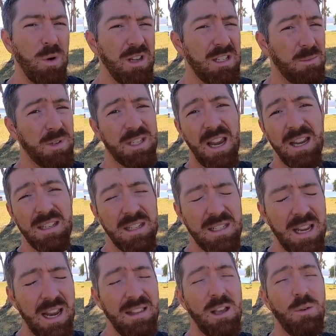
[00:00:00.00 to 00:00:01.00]
We did some site to
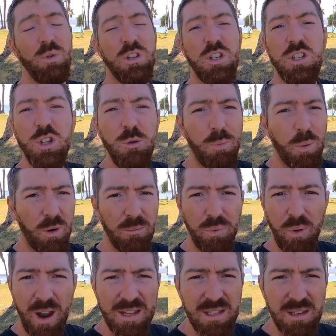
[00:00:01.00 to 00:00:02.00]
site that was super
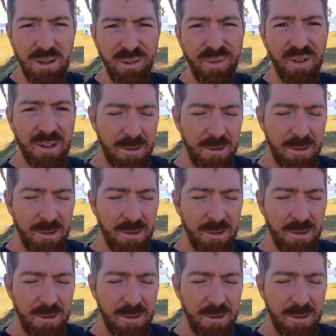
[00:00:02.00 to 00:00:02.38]
impressive.